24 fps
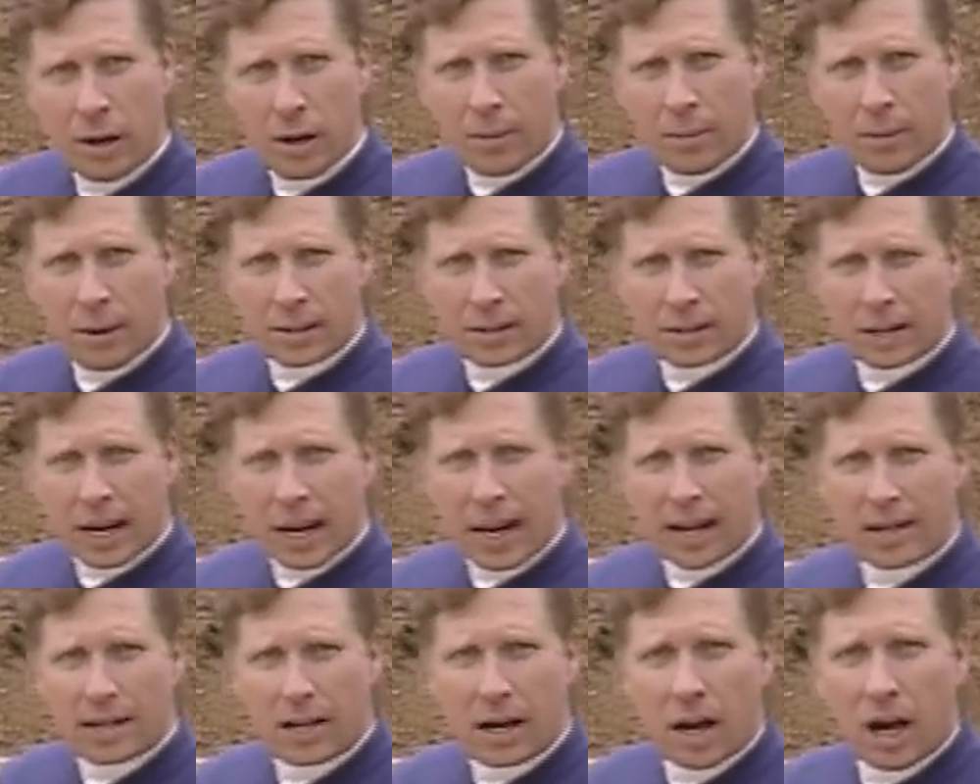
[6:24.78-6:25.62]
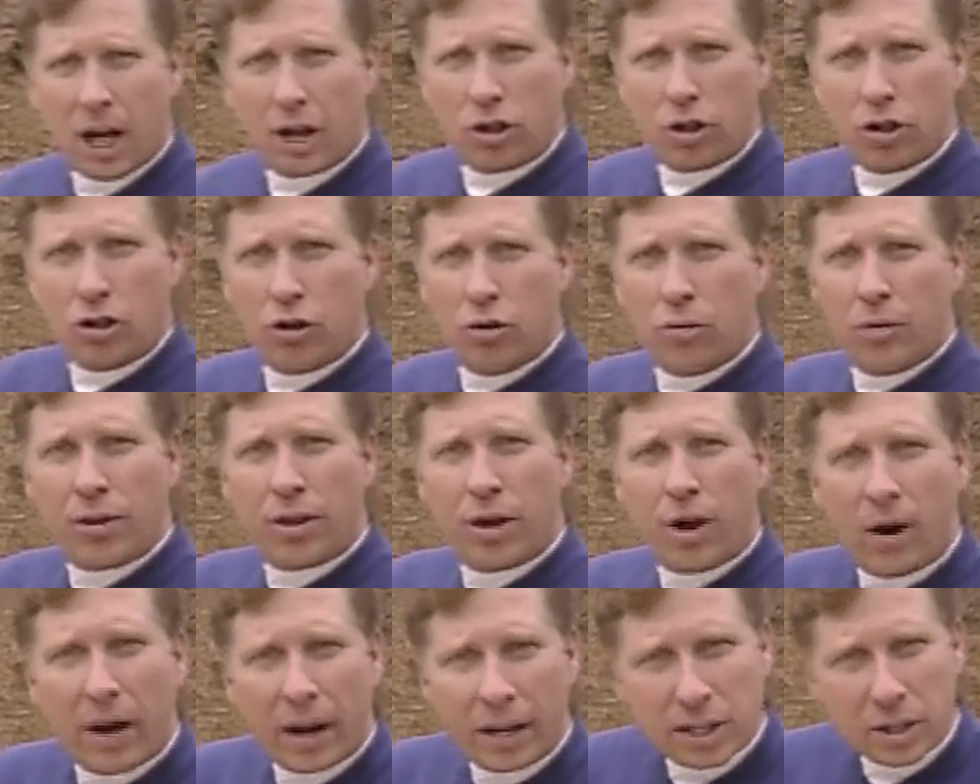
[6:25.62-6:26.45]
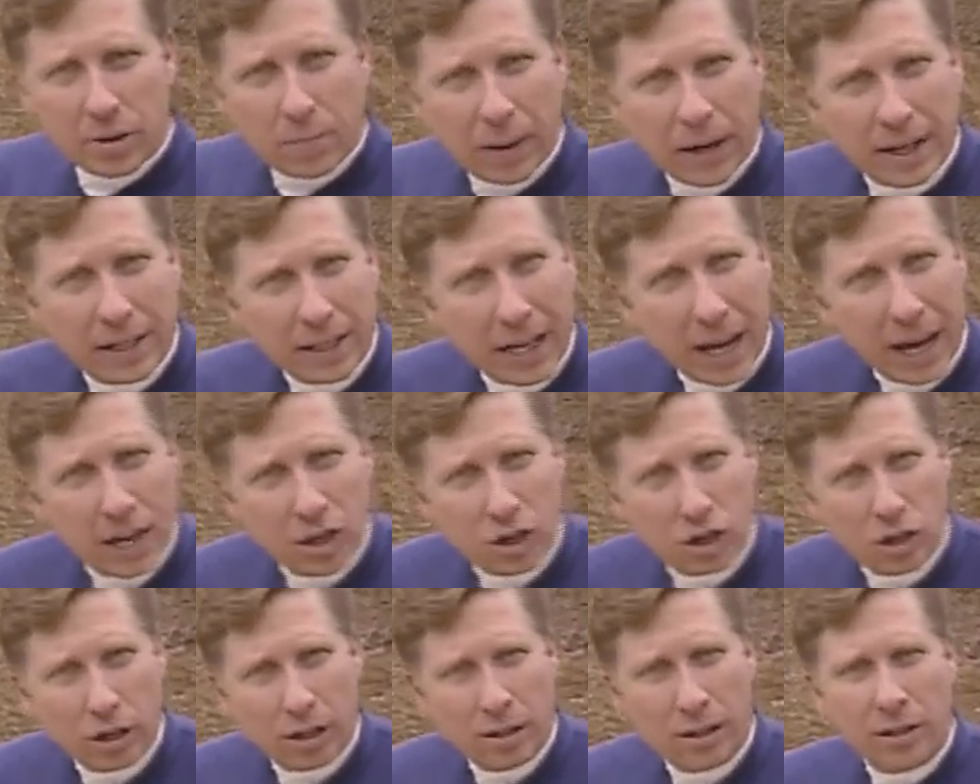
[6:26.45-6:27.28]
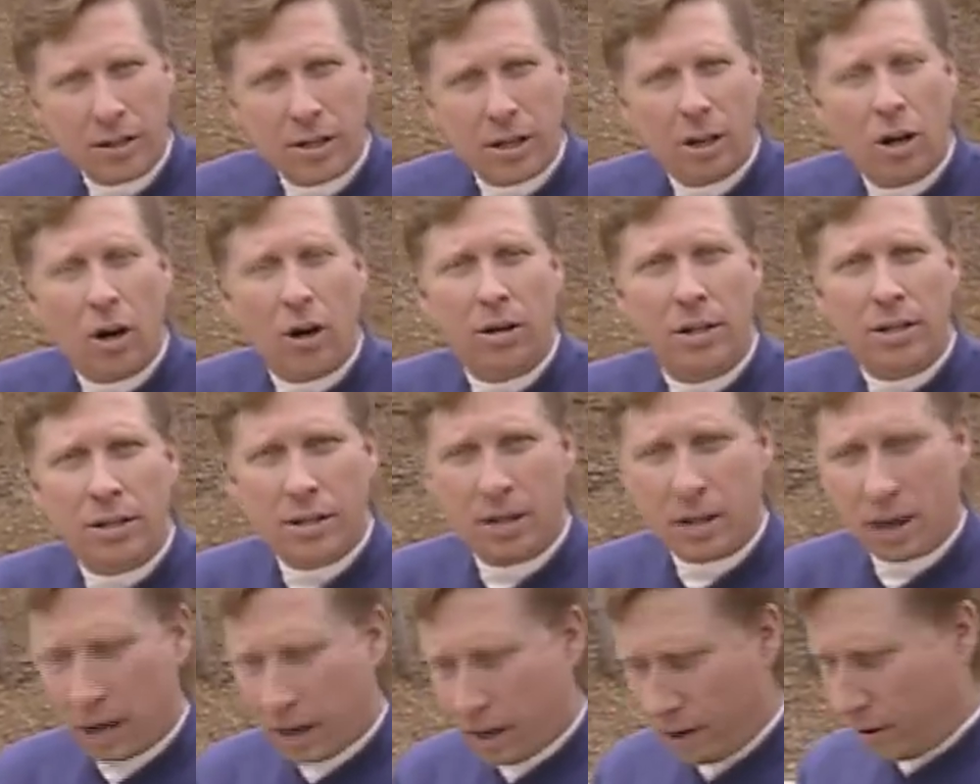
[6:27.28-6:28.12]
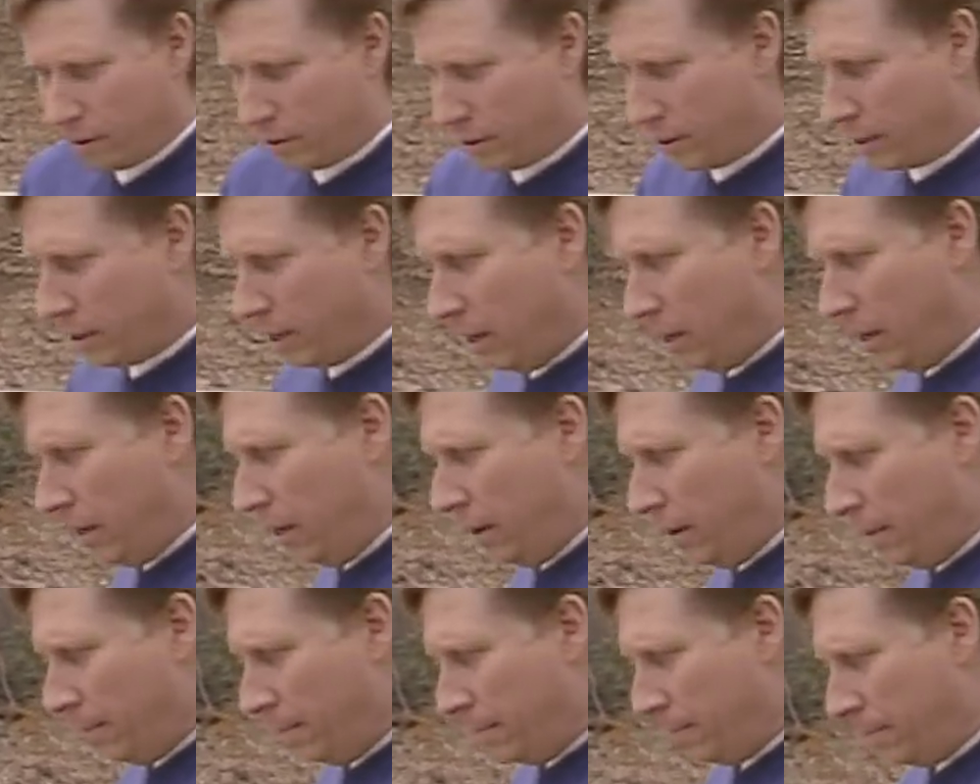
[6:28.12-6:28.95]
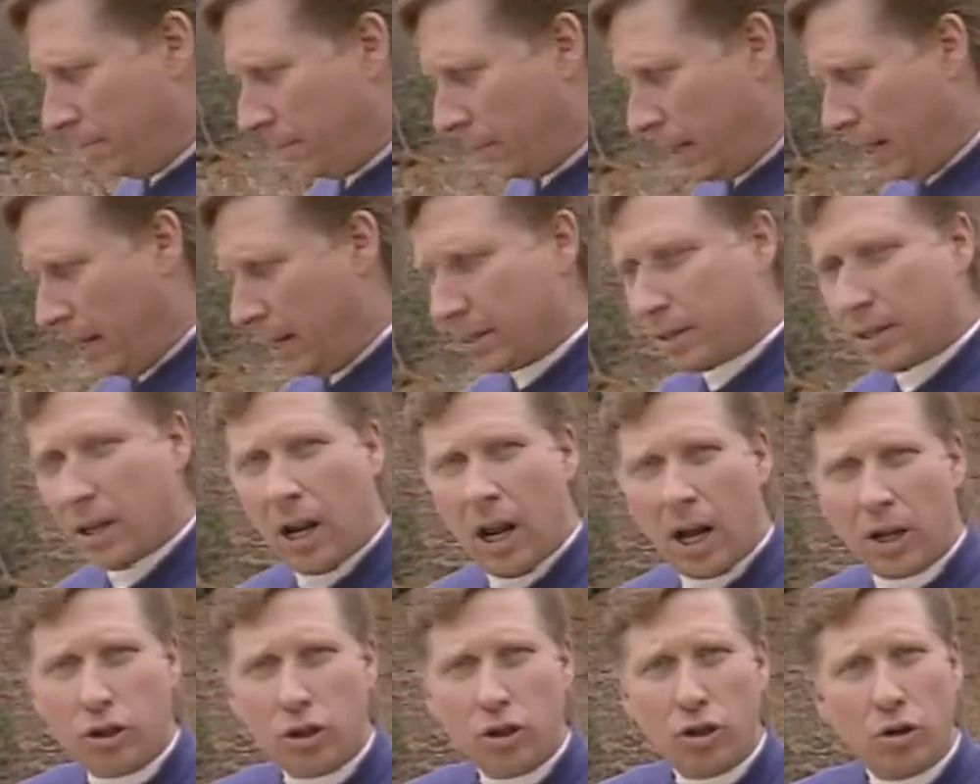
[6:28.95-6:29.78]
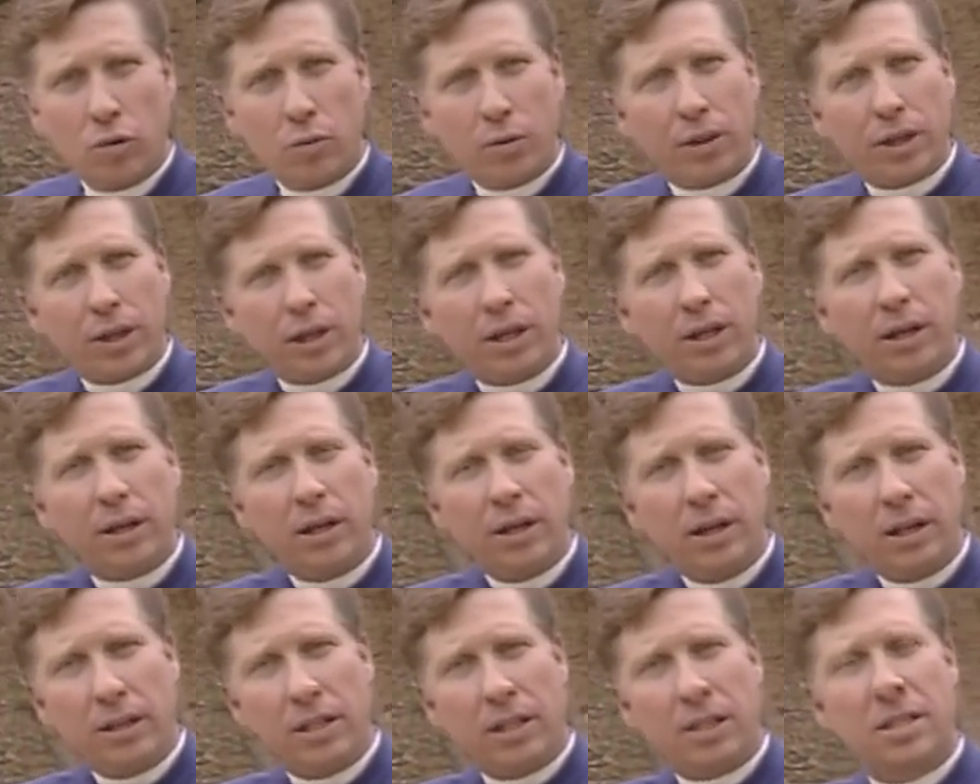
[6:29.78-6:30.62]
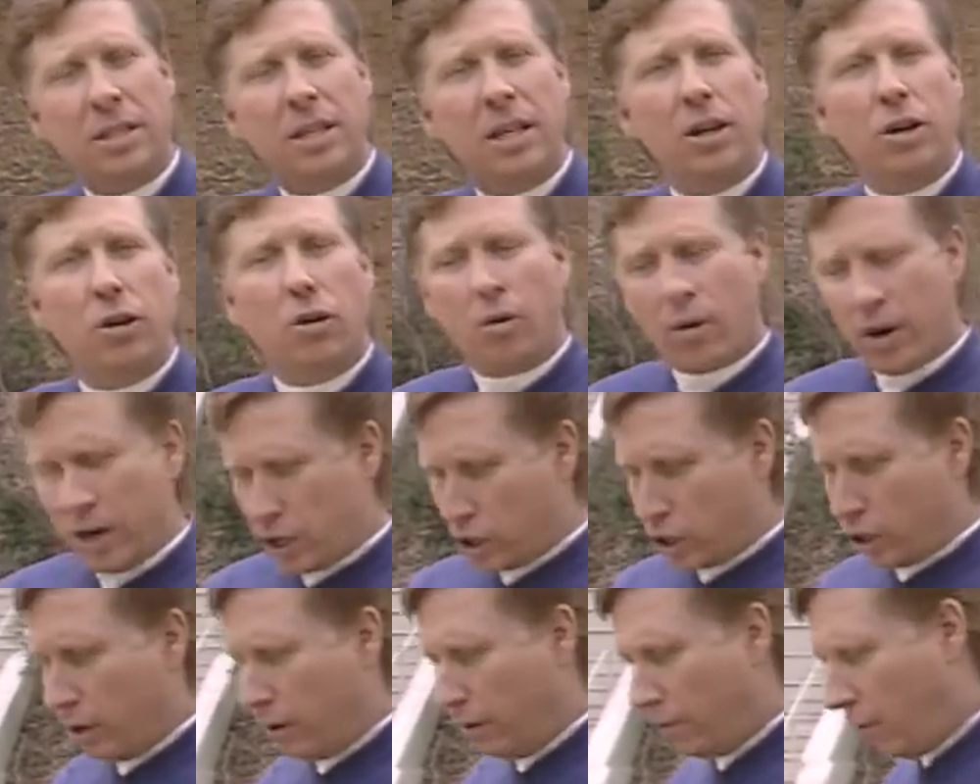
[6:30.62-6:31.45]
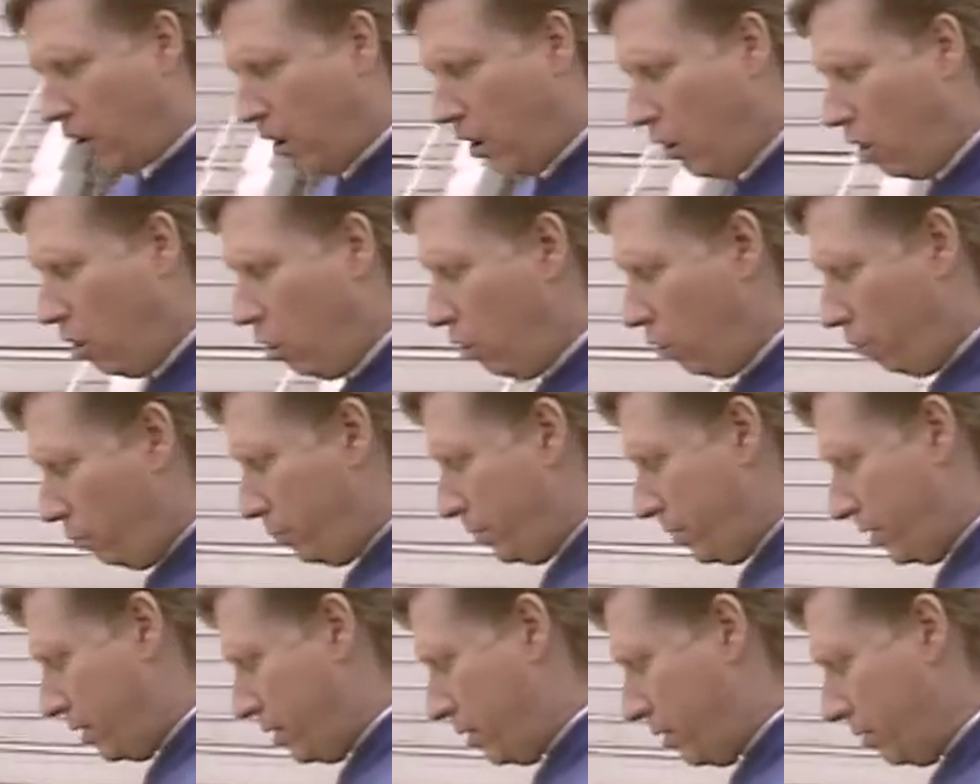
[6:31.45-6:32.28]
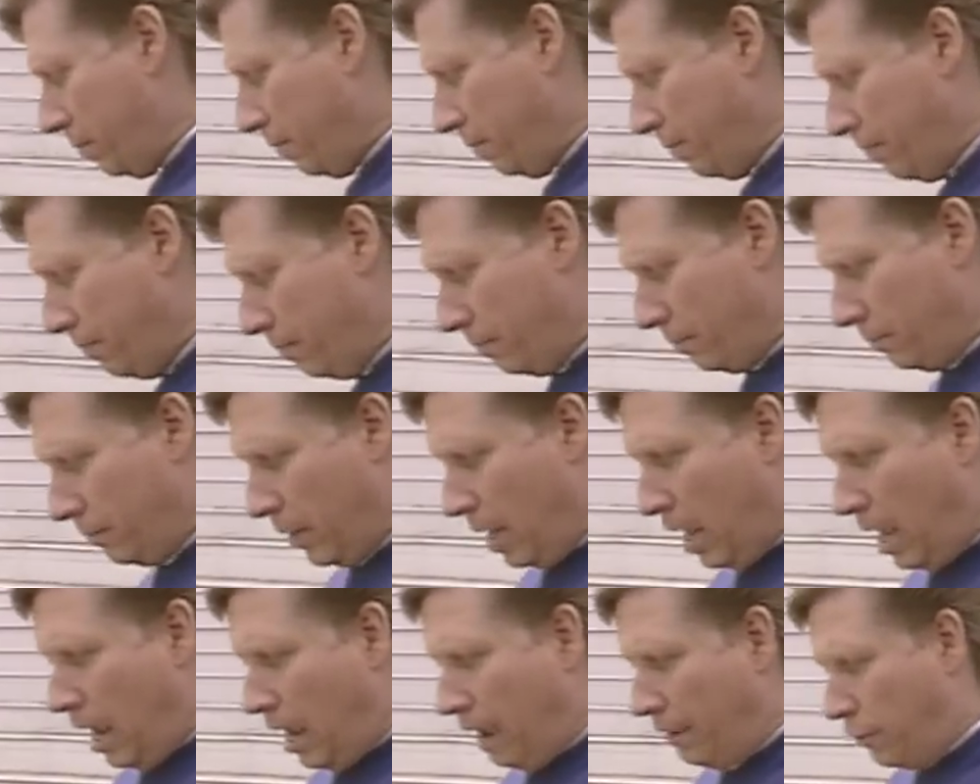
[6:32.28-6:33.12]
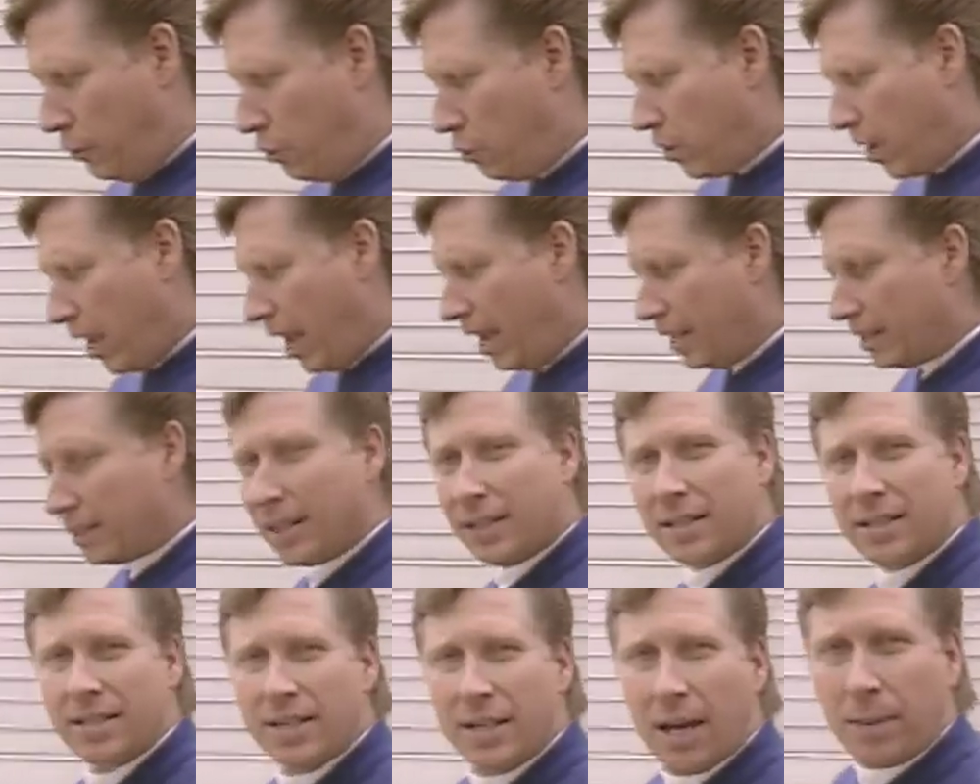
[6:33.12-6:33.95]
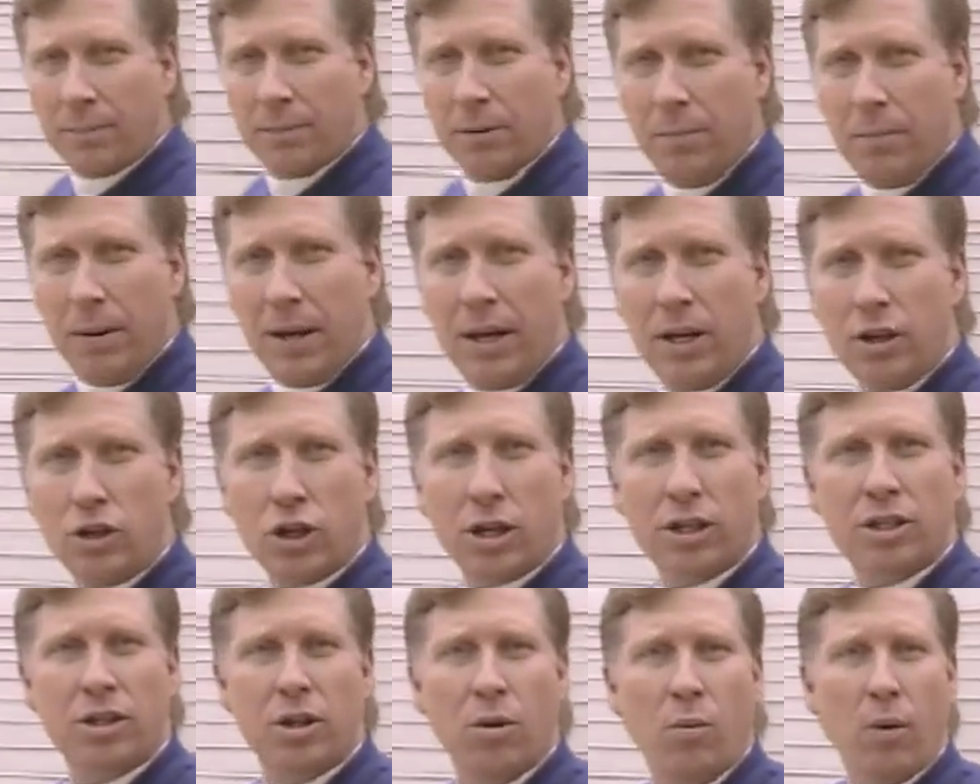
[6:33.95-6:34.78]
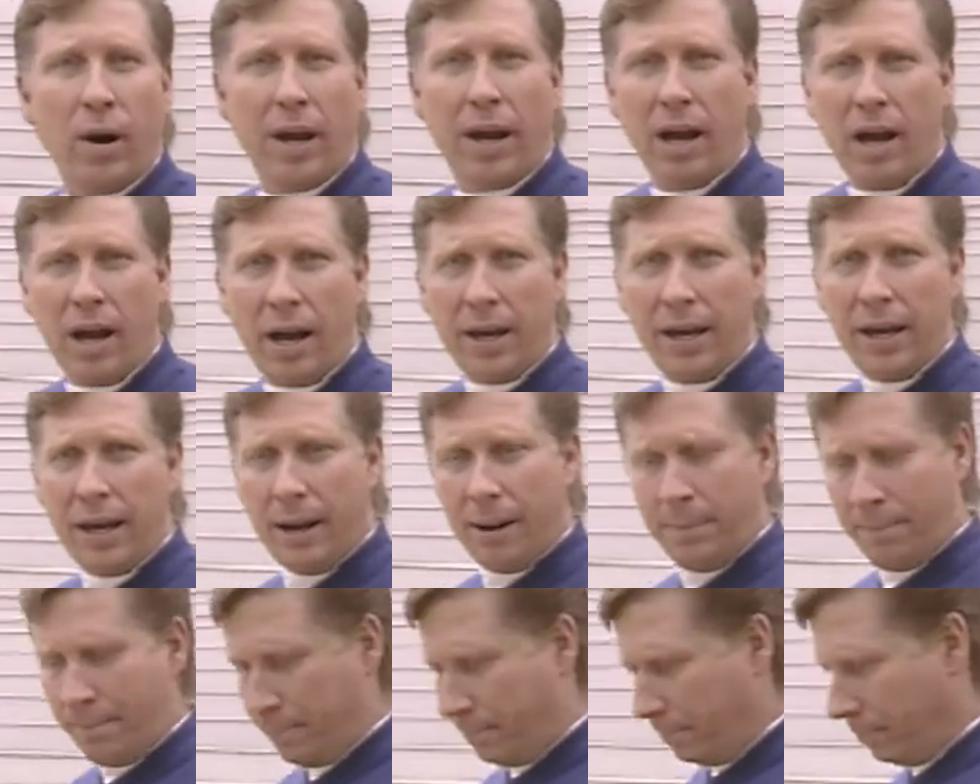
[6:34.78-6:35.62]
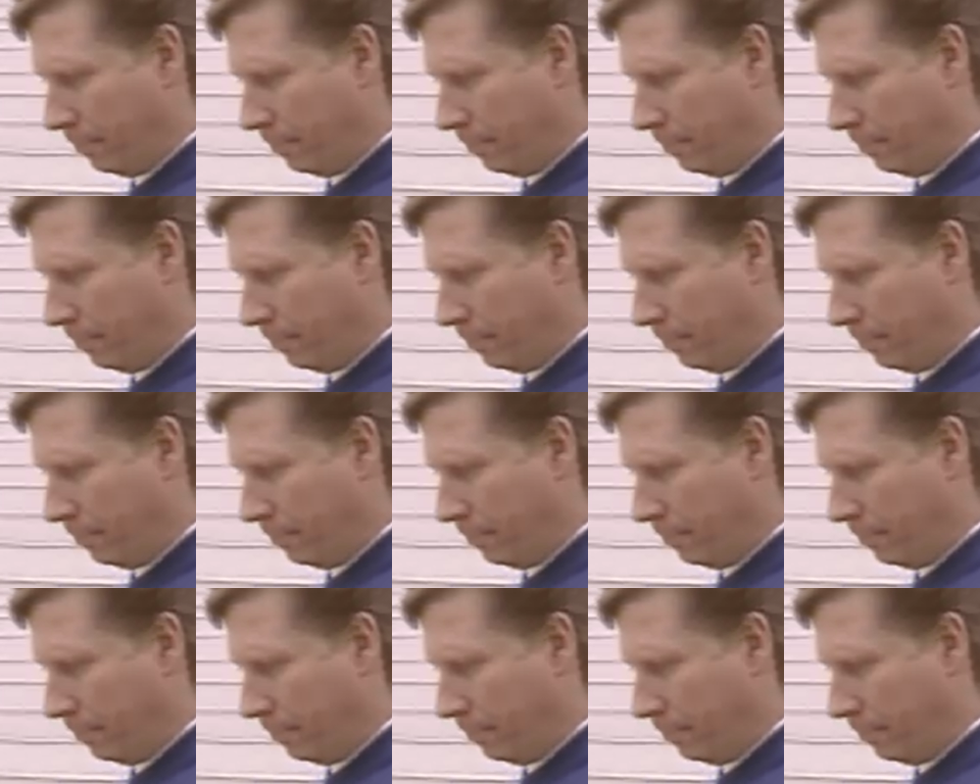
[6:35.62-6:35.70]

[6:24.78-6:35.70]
because it has a lot to do with our expectations and our desires. It has a lot to do with the disintegration of our hopes. If you can't accept me just the way I am,